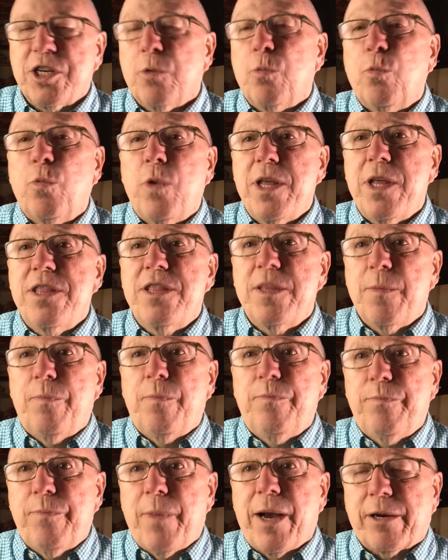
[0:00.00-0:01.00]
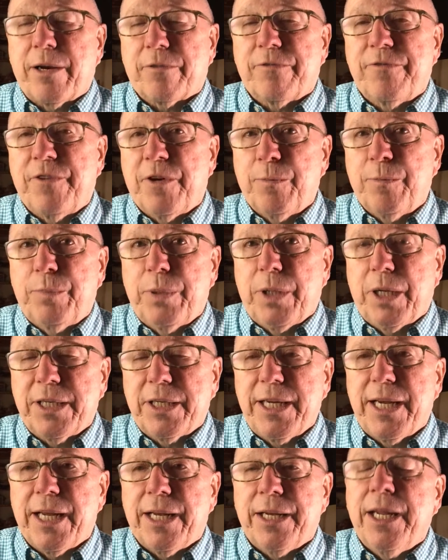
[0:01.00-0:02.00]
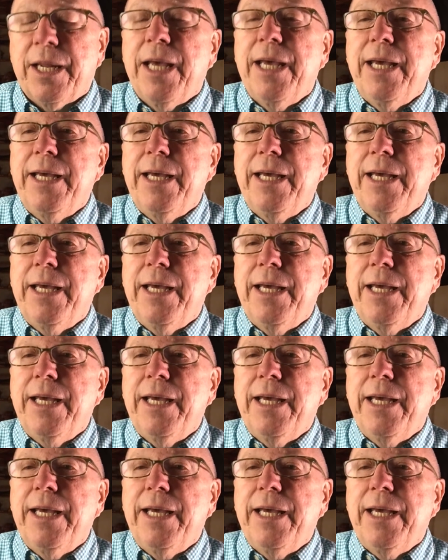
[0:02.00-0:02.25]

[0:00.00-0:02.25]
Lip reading: it with the microphone plugged in.